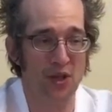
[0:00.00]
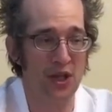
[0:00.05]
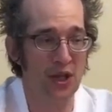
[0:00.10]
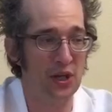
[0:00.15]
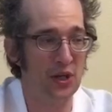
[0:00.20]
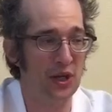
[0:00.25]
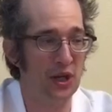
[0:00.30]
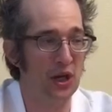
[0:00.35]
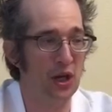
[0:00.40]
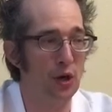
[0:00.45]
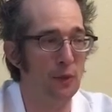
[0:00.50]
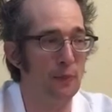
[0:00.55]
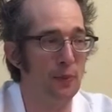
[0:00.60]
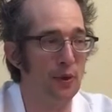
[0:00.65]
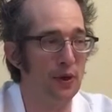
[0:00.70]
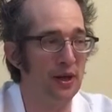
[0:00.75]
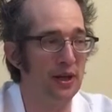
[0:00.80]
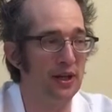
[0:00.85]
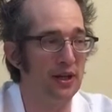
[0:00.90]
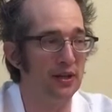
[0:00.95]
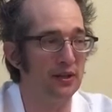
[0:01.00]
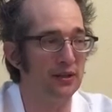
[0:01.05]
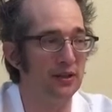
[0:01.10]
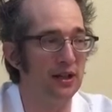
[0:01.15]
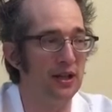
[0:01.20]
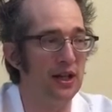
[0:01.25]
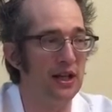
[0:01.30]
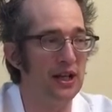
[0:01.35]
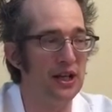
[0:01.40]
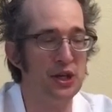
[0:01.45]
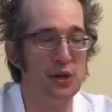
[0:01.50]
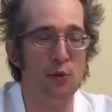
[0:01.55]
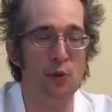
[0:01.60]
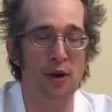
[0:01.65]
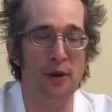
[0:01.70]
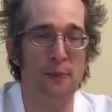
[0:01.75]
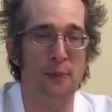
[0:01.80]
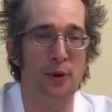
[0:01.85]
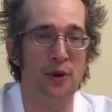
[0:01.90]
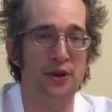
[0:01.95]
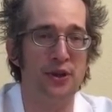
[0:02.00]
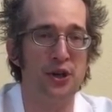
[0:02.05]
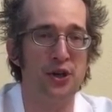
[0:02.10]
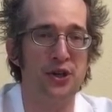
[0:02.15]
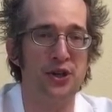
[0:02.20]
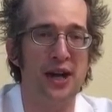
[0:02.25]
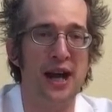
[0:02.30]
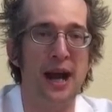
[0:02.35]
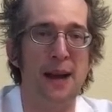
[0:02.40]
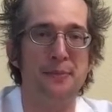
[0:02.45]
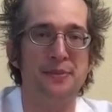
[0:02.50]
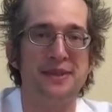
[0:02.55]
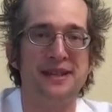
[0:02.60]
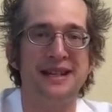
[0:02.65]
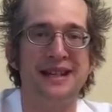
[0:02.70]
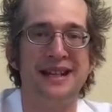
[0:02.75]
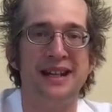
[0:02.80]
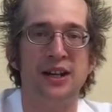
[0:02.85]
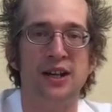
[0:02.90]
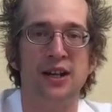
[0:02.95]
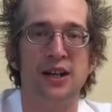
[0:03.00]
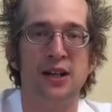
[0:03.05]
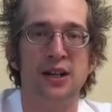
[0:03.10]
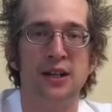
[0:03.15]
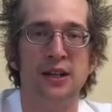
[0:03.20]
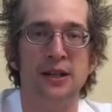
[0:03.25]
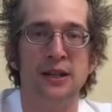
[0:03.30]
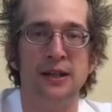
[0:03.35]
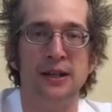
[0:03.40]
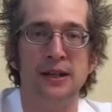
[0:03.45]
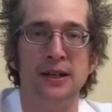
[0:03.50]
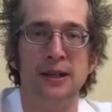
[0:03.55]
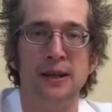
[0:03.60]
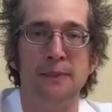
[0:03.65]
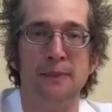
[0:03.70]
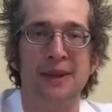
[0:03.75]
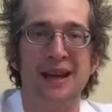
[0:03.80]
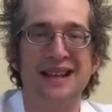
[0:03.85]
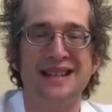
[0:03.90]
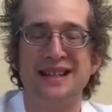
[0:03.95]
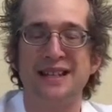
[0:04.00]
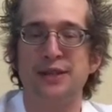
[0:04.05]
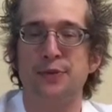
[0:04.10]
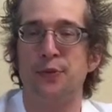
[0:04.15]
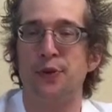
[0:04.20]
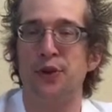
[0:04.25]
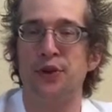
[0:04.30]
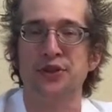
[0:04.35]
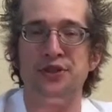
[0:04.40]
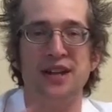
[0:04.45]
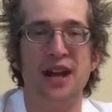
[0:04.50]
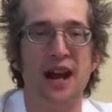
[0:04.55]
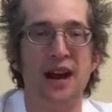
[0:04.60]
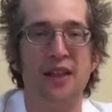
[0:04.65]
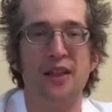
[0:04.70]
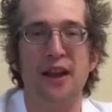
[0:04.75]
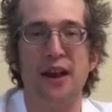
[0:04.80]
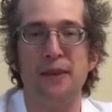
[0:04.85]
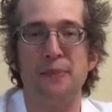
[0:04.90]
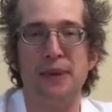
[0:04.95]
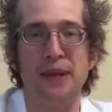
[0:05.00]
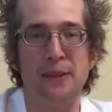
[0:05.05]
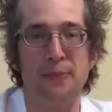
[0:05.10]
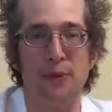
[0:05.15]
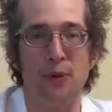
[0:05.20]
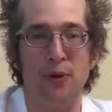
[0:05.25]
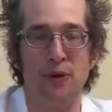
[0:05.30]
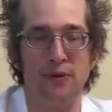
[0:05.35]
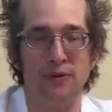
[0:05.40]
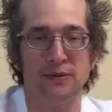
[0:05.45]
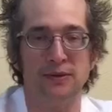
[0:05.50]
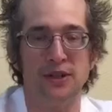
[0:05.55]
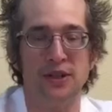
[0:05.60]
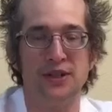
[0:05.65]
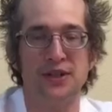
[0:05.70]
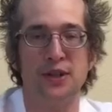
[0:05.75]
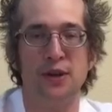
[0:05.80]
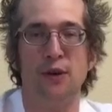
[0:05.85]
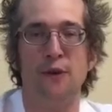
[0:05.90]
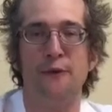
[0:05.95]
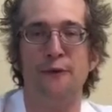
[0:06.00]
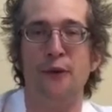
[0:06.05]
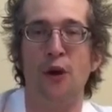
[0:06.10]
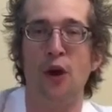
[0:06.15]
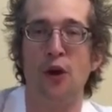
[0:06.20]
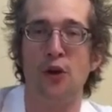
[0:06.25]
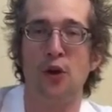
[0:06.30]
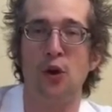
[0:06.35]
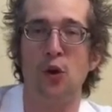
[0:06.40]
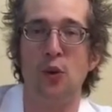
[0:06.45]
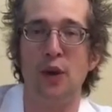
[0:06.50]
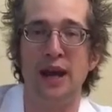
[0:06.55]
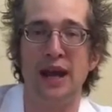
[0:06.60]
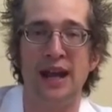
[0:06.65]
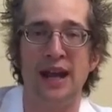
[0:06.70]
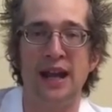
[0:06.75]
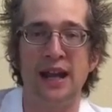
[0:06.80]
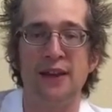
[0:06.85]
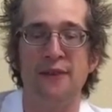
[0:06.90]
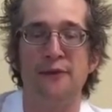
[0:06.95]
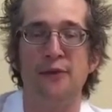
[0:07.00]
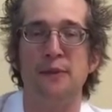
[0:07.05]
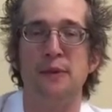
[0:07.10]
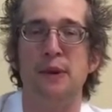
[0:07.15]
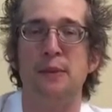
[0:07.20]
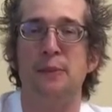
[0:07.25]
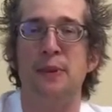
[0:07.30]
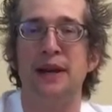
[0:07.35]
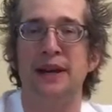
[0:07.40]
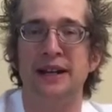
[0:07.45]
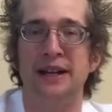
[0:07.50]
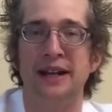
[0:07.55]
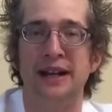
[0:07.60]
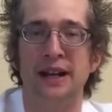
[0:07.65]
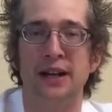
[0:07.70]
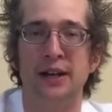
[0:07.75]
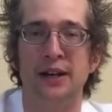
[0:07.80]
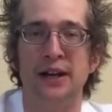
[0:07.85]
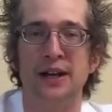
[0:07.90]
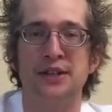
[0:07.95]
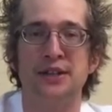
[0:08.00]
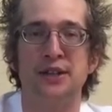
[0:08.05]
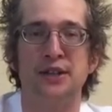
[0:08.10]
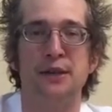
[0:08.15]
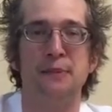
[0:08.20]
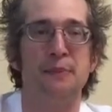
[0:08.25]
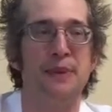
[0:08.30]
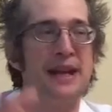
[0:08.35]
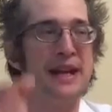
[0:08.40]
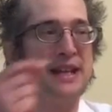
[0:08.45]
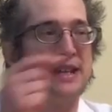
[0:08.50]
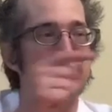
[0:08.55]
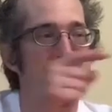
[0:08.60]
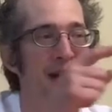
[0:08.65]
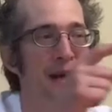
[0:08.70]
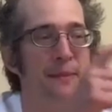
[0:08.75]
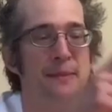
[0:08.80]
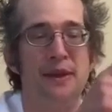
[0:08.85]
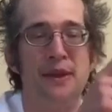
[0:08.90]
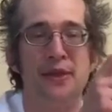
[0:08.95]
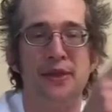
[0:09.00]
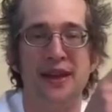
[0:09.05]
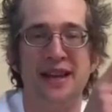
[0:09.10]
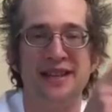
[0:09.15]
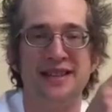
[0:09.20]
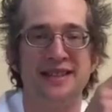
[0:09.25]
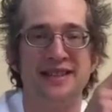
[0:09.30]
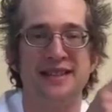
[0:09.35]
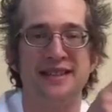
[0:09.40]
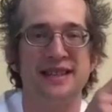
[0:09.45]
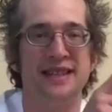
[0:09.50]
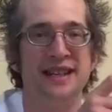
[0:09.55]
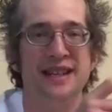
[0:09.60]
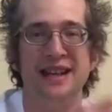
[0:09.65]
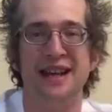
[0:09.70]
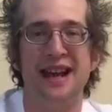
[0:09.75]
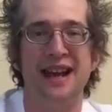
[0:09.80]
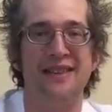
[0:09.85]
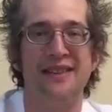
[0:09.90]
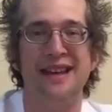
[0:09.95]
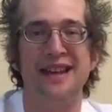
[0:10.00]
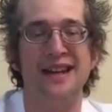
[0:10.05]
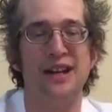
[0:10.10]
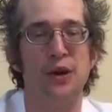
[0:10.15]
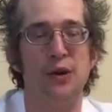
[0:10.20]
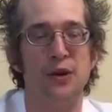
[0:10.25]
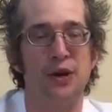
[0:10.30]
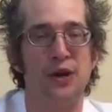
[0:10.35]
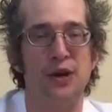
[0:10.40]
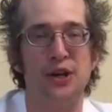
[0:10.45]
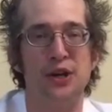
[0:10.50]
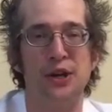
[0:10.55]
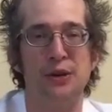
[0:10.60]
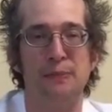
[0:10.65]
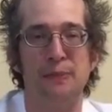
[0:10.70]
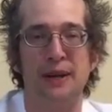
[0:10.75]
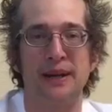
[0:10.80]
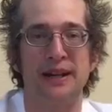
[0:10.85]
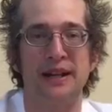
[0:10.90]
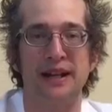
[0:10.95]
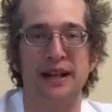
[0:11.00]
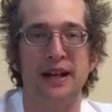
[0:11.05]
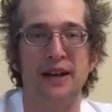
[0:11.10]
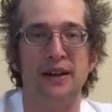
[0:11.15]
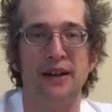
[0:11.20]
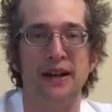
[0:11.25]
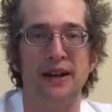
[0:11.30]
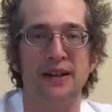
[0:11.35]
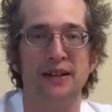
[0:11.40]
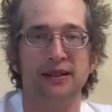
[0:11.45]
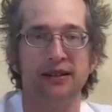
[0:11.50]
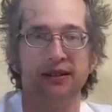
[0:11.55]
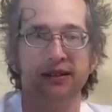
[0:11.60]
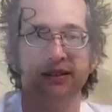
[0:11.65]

You can go put it, you wanna put your traps near places where there's not a lot of people. So farther away from your picnic area so the bees come to this and they don't go to your picnic area.